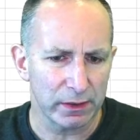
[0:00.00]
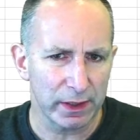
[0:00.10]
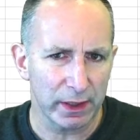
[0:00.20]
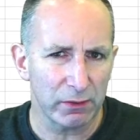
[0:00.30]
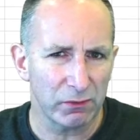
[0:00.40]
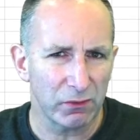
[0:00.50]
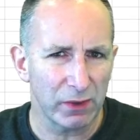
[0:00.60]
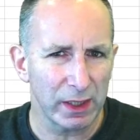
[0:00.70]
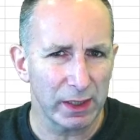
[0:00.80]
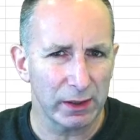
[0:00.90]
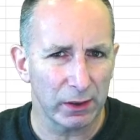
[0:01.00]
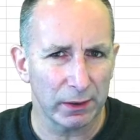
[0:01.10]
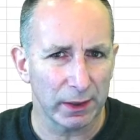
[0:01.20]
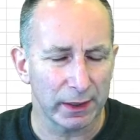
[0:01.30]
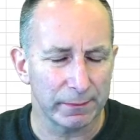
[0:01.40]
they don't really
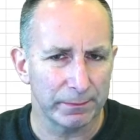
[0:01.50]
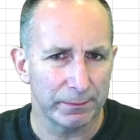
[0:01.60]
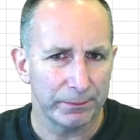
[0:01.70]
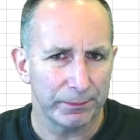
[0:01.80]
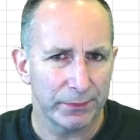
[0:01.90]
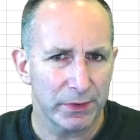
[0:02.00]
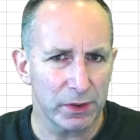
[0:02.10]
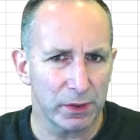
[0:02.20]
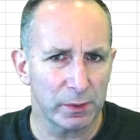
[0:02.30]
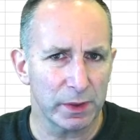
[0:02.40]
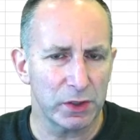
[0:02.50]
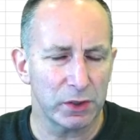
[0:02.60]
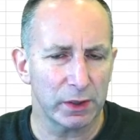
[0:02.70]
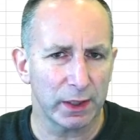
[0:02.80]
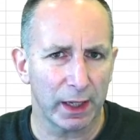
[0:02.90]
correlate. So in other words,
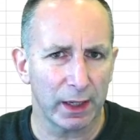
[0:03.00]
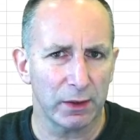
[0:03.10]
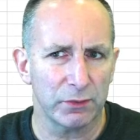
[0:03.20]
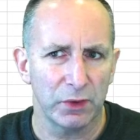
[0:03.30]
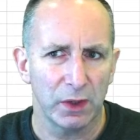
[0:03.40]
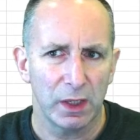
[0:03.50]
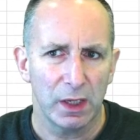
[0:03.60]
you can have